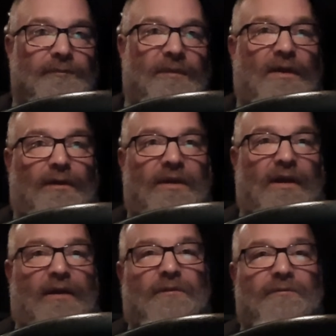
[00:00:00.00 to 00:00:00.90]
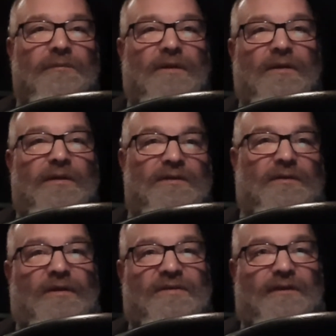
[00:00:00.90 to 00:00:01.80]
Okay, so
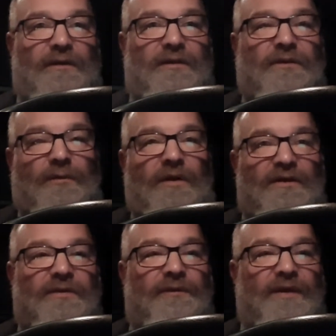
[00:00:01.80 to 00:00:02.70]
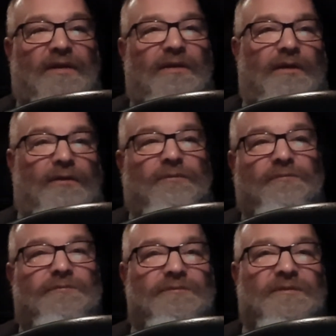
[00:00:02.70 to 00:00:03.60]
I started to watch a video,
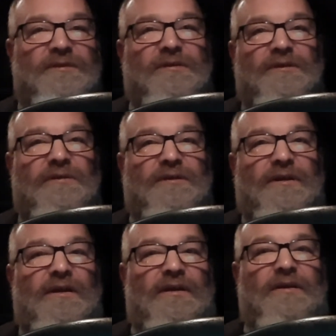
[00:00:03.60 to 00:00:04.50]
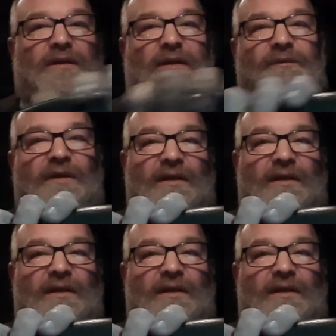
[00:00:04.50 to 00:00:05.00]
and I fell